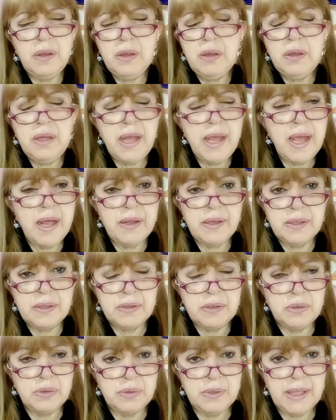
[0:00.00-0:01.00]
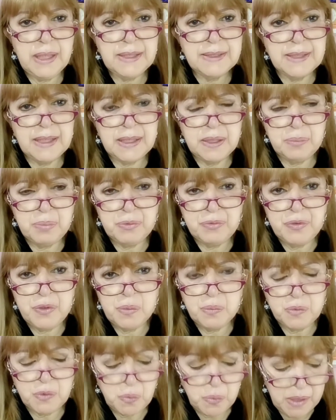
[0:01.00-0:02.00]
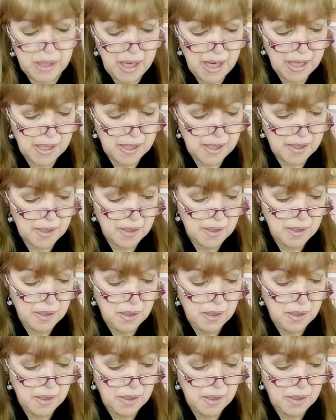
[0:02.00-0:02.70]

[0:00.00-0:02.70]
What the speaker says: They are excellent perfumes with honey.